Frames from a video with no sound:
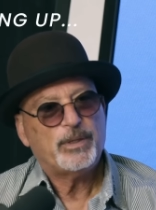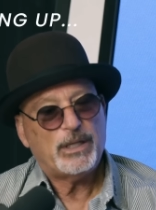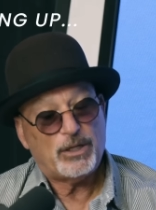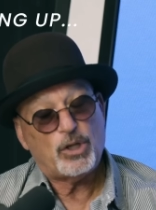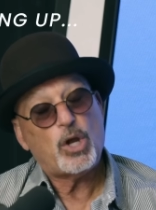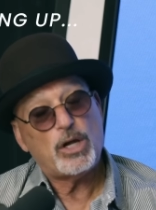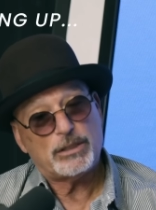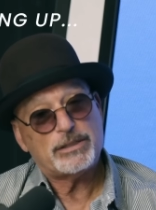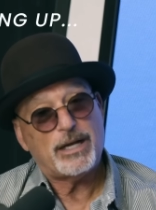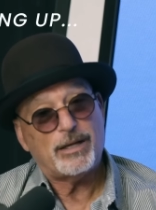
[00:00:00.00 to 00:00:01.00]
in a
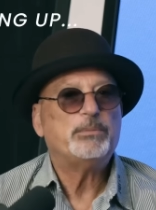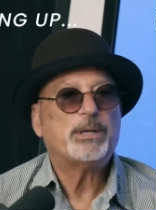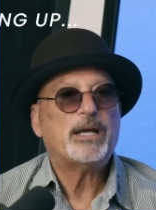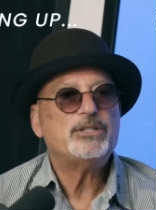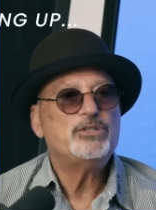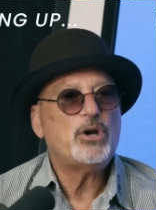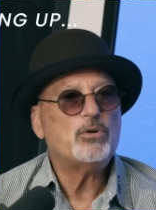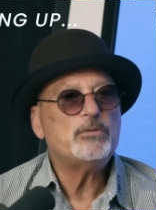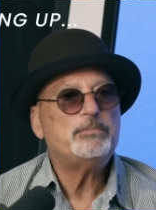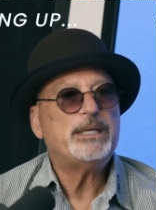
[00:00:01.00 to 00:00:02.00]
long time, but I
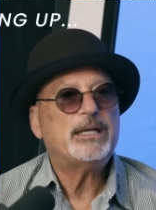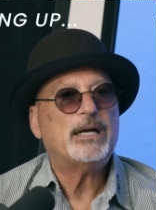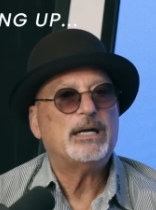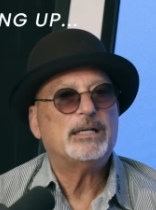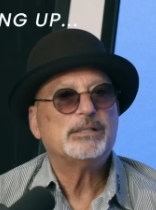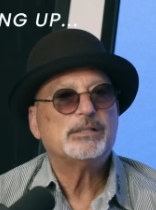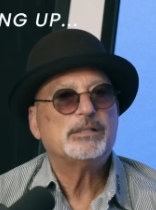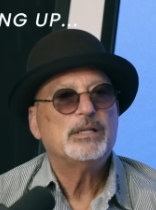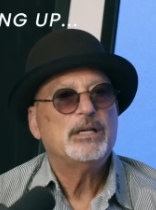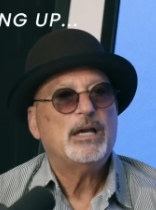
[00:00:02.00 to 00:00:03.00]
don't
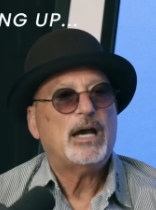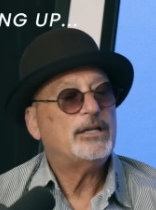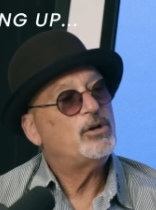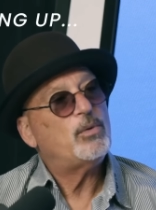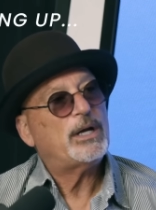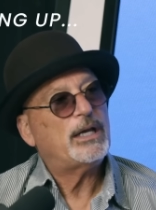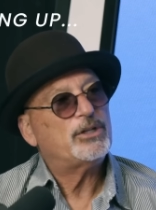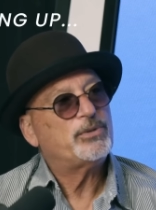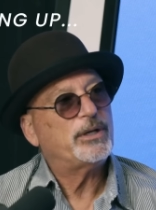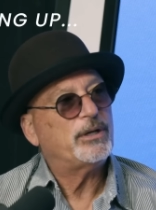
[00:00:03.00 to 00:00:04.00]
because I don't want to get
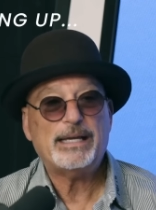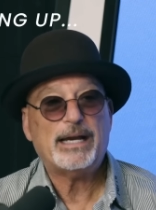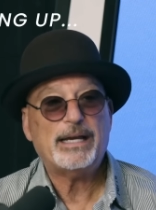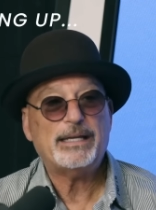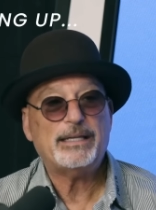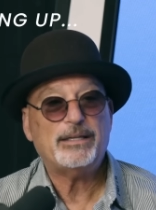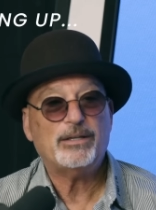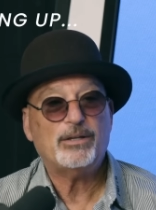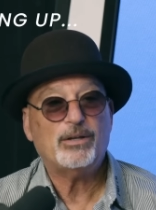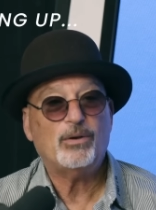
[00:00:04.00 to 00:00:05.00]
triggered. I
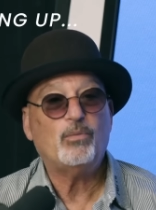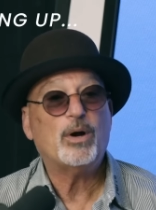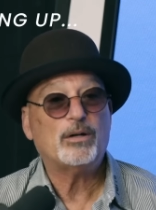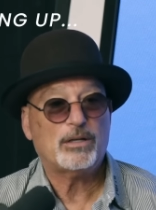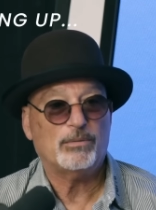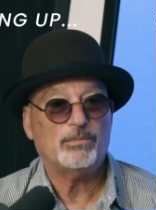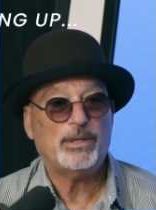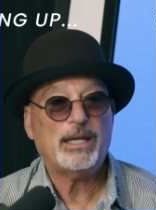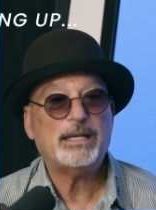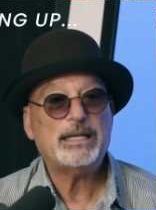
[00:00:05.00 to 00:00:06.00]
welcome
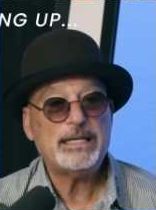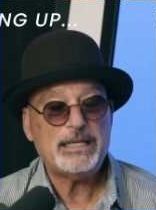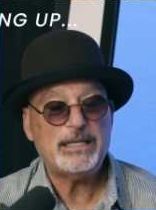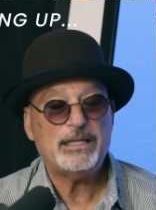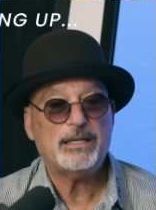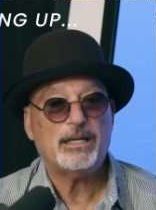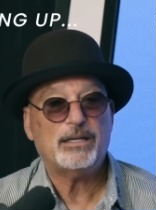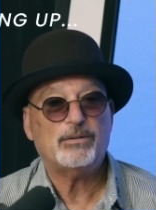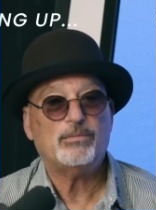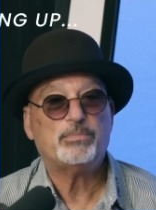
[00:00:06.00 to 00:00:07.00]
and need
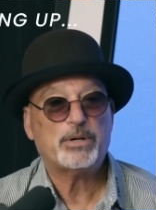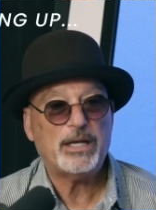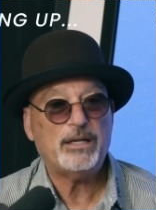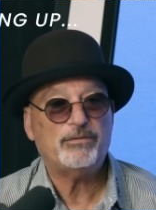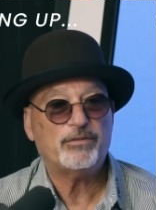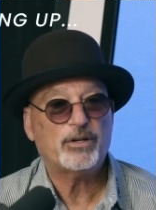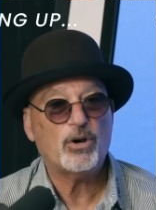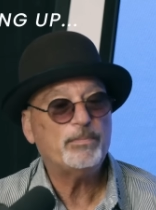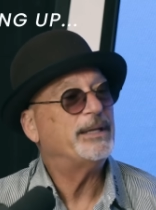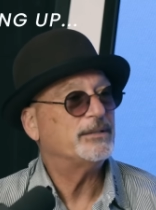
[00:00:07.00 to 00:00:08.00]
and pray for
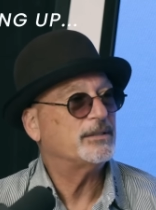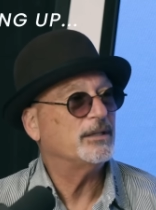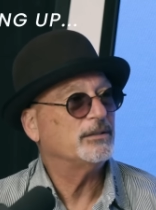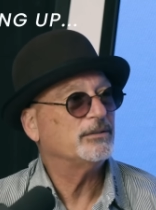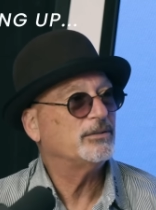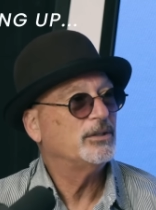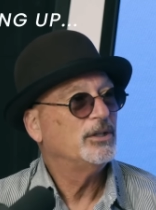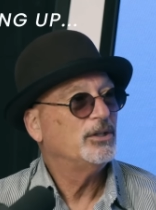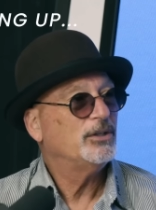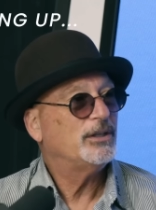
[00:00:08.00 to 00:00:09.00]
coping skills
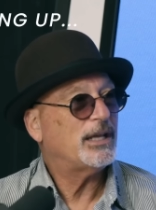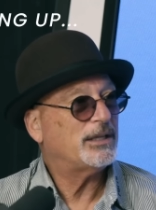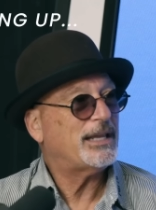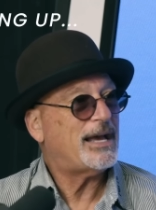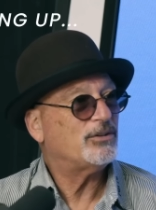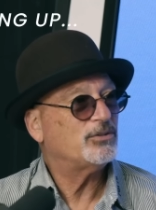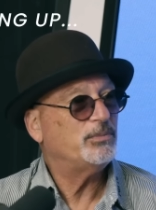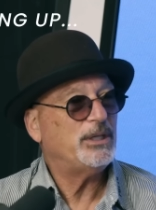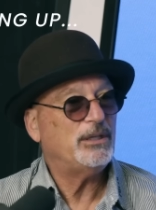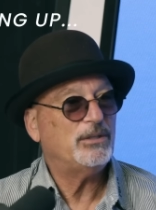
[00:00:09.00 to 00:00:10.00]
that allows
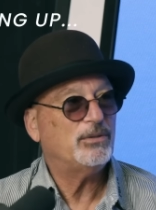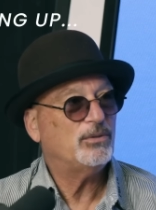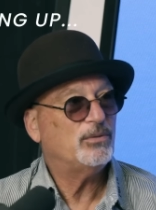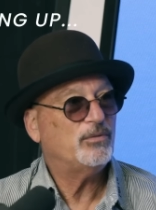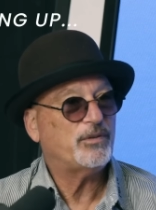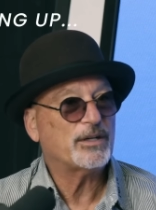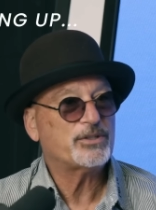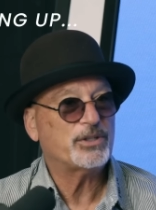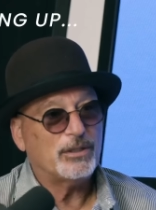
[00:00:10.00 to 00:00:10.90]
me to function.